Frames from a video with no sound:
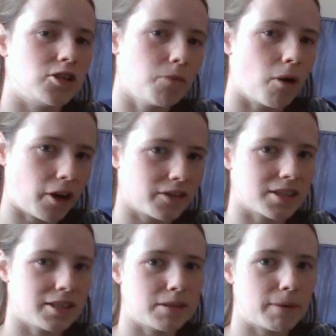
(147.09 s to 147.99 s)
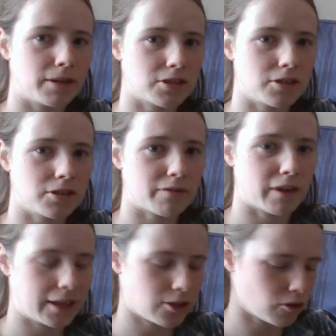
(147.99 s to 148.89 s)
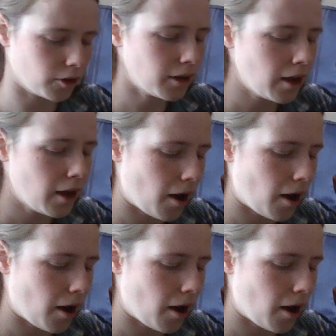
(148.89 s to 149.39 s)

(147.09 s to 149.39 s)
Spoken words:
and you are going to need to be able to do this for later on.